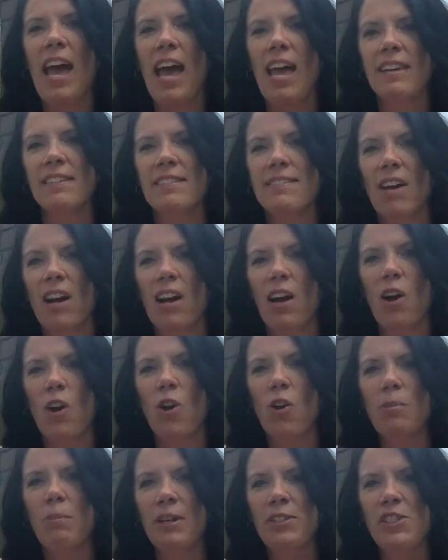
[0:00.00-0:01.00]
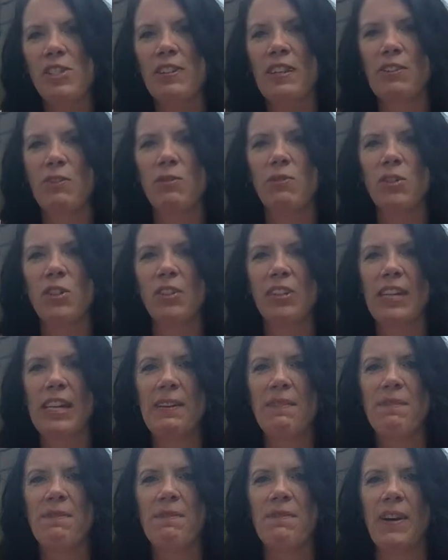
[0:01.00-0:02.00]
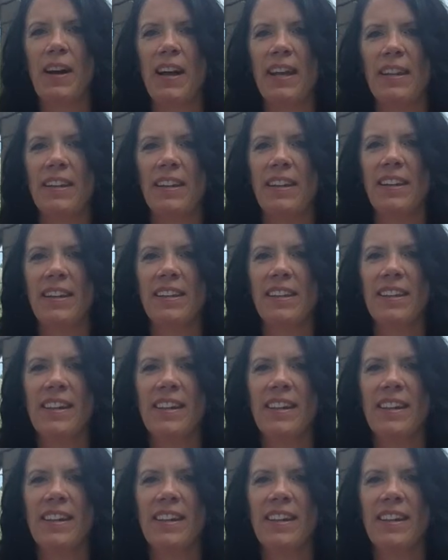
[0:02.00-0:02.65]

and saw a whole bunch of these really fun,